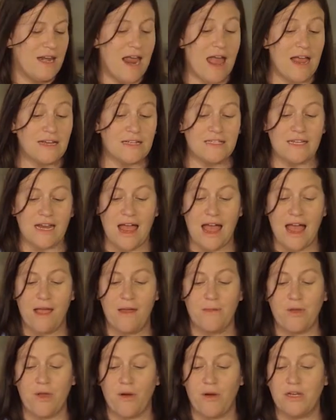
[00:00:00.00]
Next,
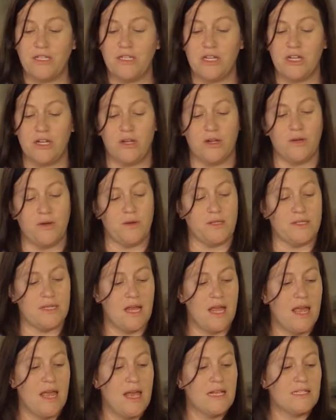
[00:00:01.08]
I'm going to use
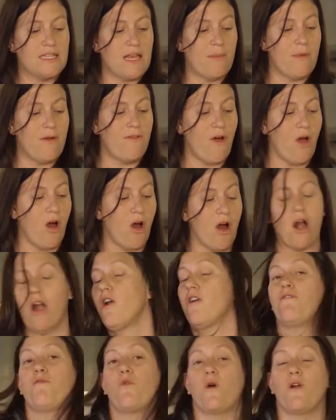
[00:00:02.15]
some of
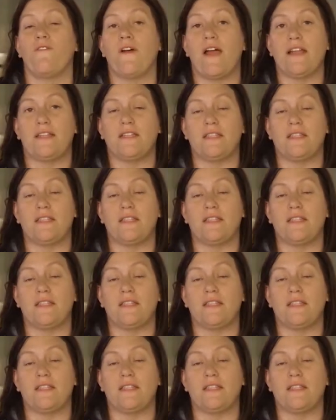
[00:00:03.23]
our fortified